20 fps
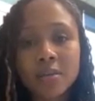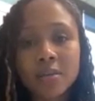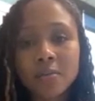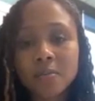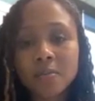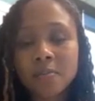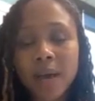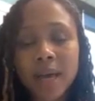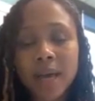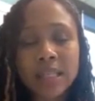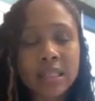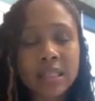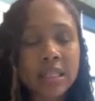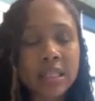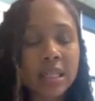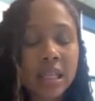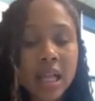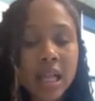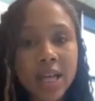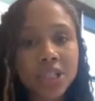best in
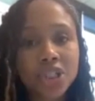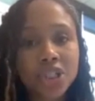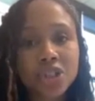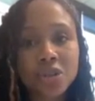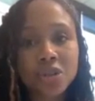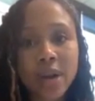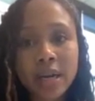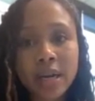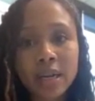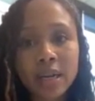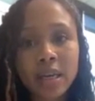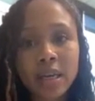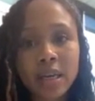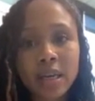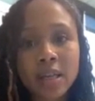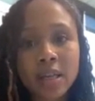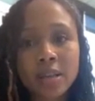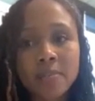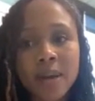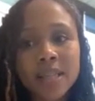class training
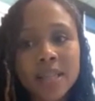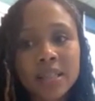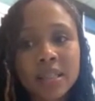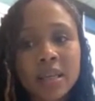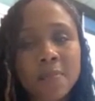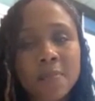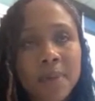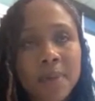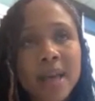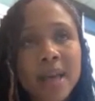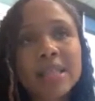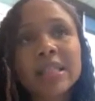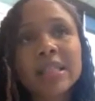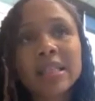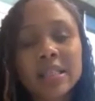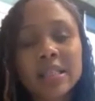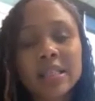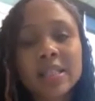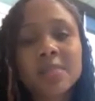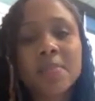and the best
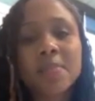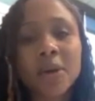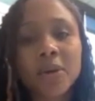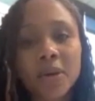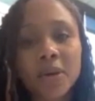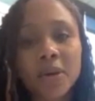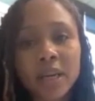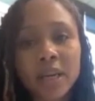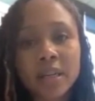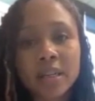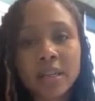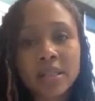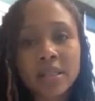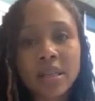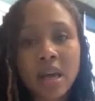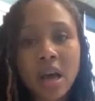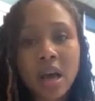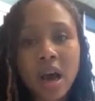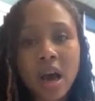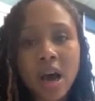experience
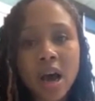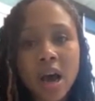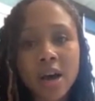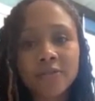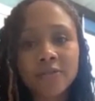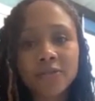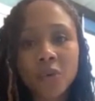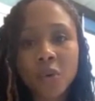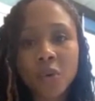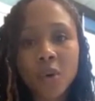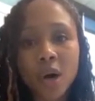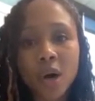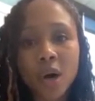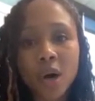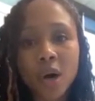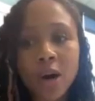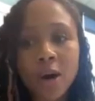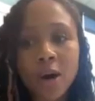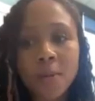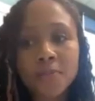
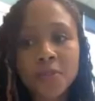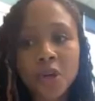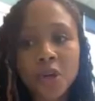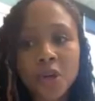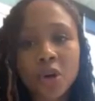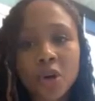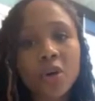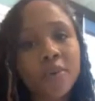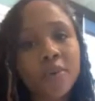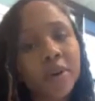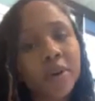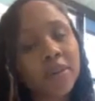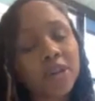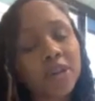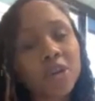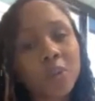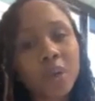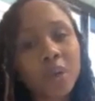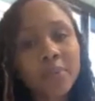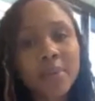for the career that you want to make.